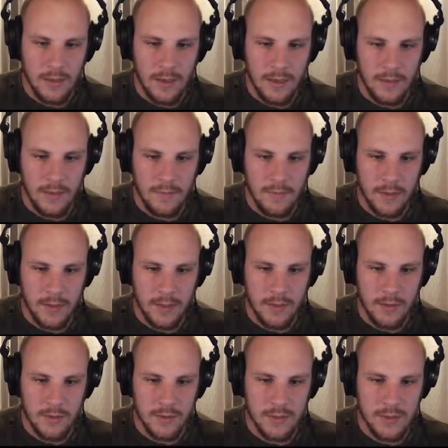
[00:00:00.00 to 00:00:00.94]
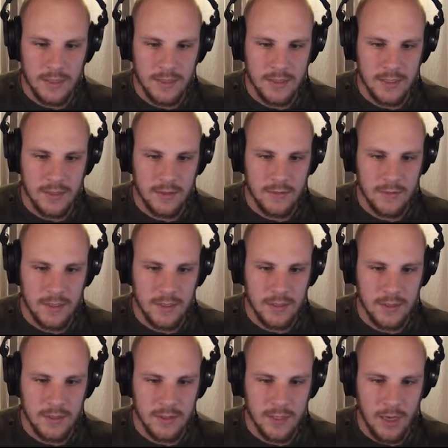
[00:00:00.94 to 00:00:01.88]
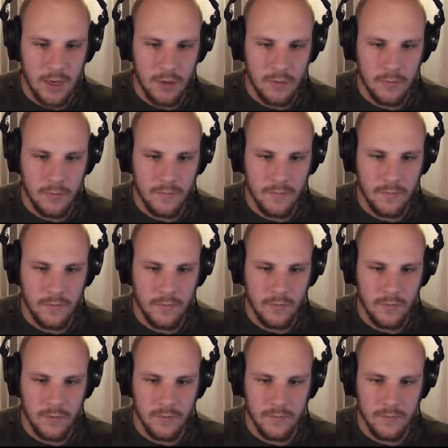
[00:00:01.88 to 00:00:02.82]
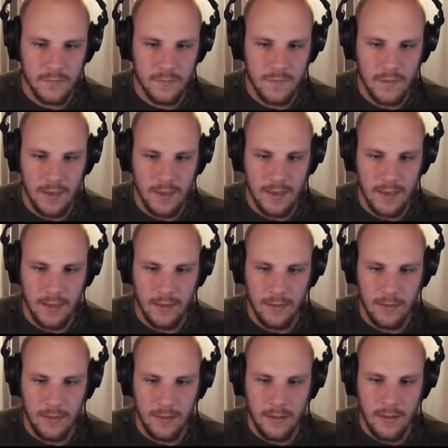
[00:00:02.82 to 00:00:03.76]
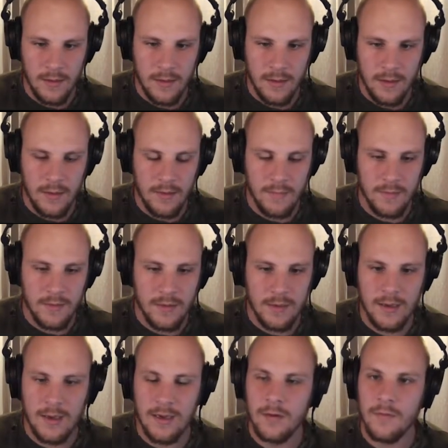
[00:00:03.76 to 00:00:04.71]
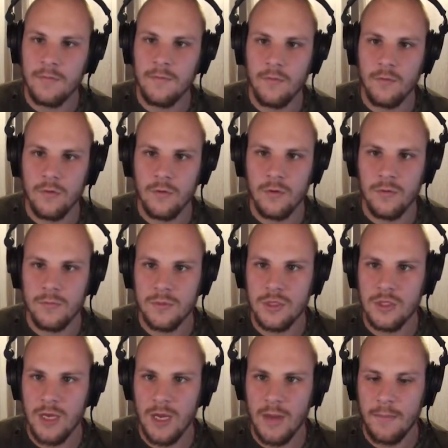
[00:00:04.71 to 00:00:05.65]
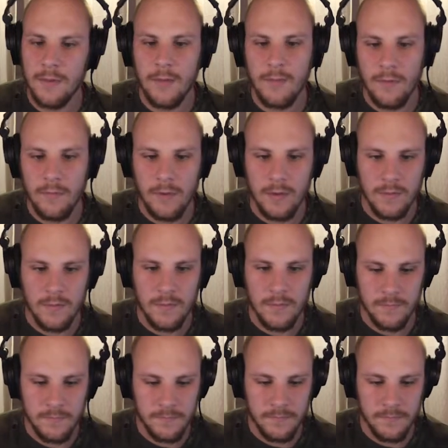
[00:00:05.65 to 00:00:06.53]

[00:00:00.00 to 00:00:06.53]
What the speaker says: And then we can use that saturation's output volume to, again, give it the kind of volume shape that we want.